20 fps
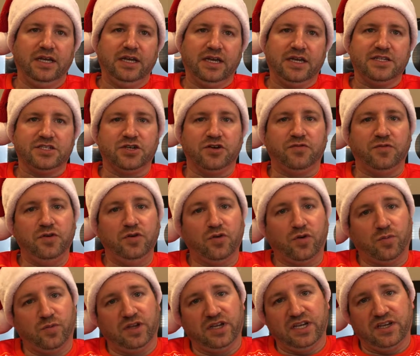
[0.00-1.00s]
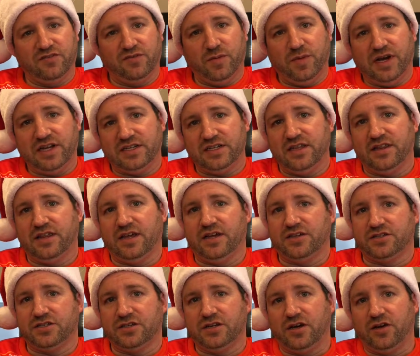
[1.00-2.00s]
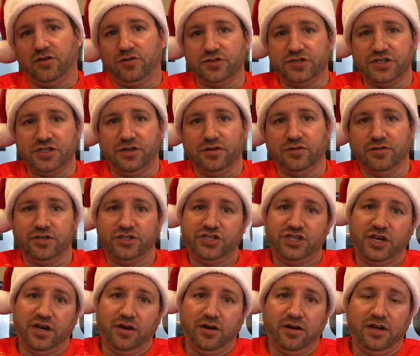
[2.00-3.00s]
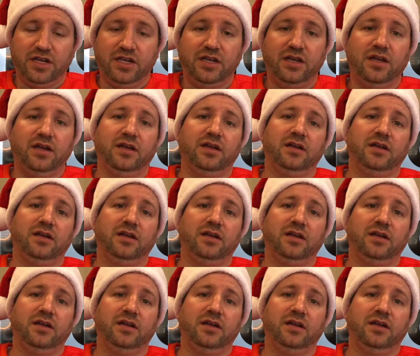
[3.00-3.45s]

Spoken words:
And so if you normally give about $10,000 a year to charity,